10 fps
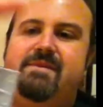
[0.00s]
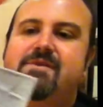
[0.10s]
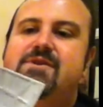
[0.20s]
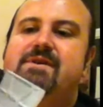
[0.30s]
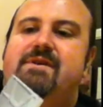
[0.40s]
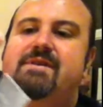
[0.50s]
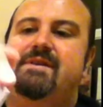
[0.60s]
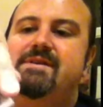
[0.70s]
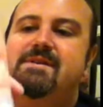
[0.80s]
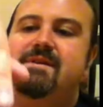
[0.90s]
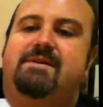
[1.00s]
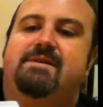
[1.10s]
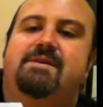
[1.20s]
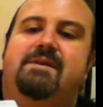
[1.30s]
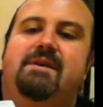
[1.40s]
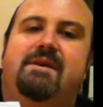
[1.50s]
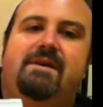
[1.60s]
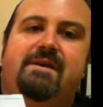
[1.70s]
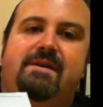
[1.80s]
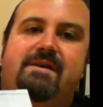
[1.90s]
Not joking, that is
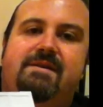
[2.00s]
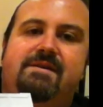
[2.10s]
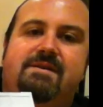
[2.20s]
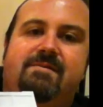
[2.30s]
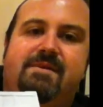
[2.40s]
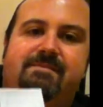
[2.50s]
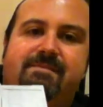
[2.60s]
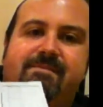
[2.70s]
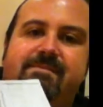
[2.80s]
something.